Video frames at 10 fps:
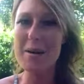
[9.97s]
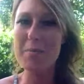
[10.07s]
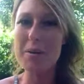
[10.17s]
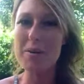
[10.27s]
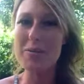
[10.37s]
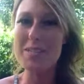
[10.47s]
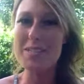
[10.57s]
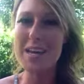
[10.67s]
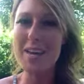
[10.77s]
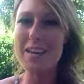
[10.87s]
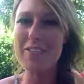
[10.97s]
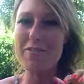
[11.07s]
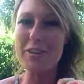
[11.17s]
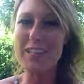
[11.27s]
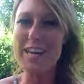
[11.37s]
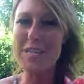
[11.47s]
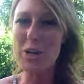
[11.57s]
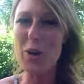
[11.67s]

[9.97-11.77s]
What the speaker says: about settling for less.